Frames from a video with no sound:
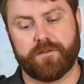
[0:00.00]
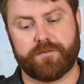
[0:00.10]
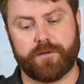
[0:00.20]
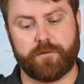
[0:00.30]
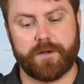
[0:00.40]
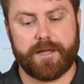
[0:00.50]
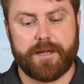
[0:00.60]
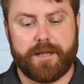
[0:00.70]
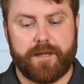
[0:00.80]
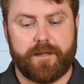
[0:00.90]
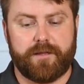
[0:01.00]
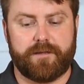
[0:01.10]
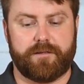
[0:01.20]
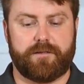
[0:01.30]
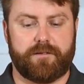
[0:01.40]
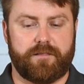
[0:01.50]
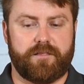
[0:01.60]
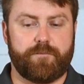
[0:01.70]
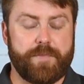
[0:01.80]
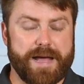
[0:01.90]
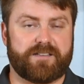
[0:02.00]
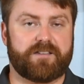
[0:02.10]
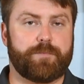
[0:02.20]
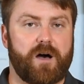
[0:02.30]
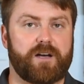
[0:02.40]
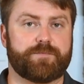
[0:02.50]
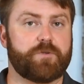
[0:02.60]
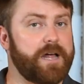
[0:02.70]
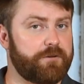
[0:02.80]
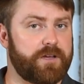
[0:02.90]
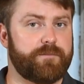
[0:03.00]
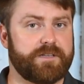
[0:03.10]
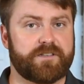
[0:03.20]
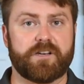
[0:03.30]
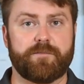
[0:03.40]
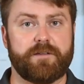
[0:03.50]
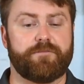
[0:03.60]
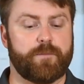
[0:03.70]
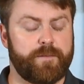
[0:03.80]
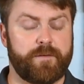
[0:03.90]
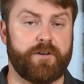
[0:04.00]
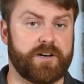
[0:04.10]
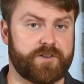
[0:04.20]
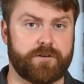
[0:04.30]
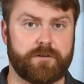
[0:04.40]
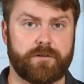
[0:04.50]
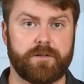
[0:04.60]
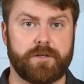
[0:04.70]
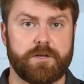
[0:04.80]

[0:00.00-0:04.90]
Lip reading: So the best possible outcome is going to be from a professional